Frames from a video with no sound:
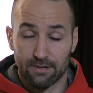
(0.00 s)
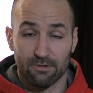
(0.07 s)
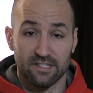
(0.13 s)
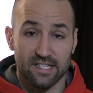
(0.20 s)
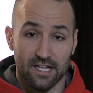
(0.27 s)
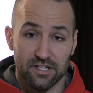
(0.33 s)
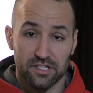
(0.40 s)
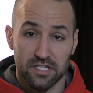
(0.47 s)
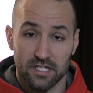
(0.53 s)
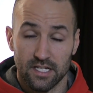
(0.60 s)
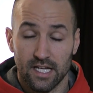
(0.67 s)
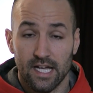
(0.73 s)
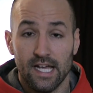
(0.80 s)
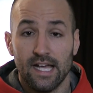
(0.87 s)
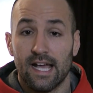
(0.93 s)
and
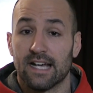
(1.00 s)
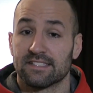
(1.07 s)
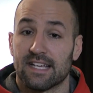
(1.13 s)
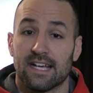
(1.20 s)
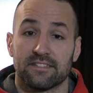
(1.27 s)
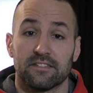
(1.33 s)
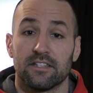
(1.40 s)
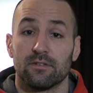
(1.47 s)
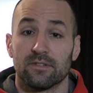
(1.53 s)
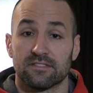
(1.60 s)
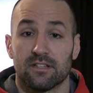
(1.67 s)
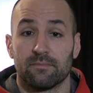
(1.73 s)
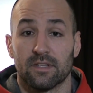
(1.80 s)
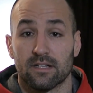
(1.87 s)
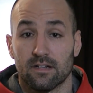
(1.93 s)
retention, as it has to deal with
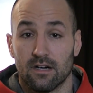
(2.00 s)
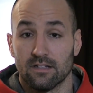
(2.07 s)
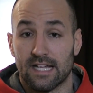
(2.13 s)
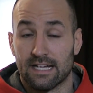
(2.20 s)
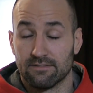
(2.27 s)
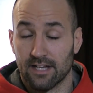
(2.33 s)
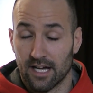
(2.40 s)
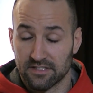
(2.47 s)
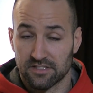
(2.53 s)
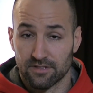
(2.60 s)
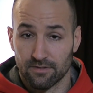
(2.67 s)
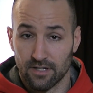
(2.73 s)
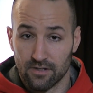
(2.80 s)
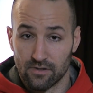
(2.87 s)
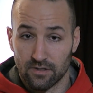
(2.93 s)
something called
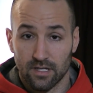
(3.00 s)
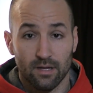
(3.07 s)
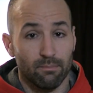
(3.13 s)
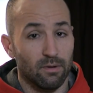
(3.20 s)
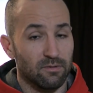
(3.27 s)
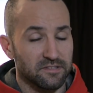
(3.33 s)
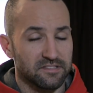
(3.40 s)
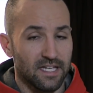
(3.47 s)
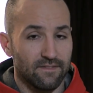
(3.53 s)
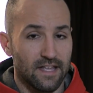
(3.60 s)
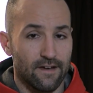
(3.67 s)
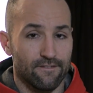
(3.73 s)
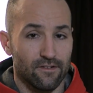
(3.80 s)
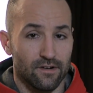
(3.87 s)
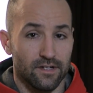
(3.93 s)
aldosterone. But we'll save
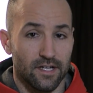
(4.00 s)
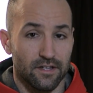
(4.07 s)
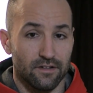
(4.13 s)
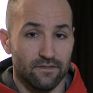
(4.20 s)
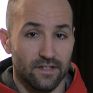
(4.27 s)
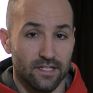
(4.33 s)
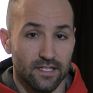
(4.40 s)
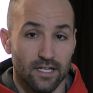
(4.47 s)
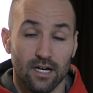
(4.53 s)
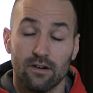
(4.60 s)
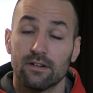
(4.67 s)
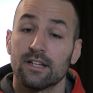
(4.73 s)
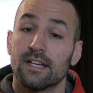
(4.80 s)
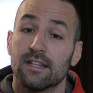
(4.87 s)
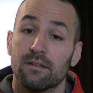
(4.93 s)
that for another
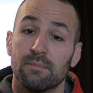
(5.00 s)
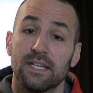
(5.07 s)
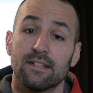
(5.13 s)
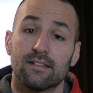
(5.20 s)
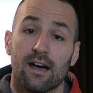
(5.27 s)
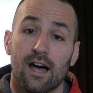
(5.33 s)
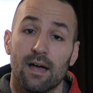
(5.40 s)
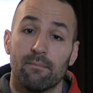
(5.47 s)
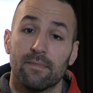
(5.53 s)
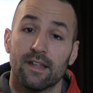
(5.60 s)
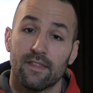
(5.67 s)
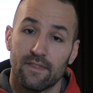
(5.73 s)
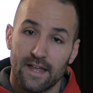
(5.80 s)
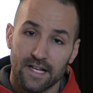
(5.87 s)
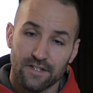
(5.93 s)
video. In the meantime,
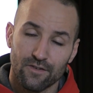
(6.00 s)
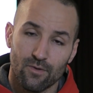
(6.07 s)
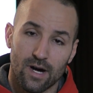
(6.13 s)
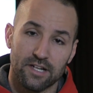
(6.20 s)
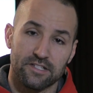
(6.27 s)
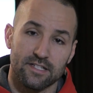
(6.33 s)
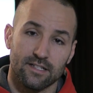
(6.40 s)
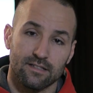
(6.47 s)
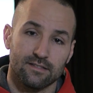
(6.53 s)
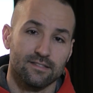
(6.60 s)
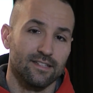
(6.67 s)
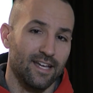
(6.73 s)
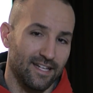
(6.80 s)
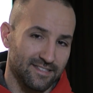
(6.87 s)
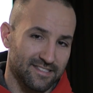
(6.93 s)
thanks for watching
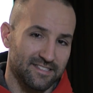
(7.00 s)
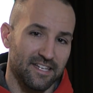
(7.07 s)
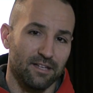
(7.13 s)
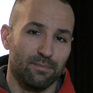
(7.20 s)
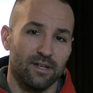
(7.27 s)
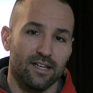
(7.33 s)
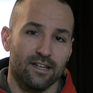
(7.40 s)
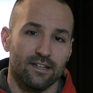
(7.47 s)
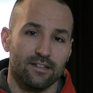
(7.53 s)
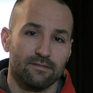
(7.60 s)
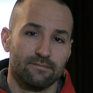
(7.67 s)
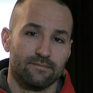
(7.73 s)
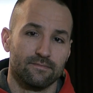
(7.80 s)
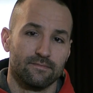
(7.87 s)
and stay big.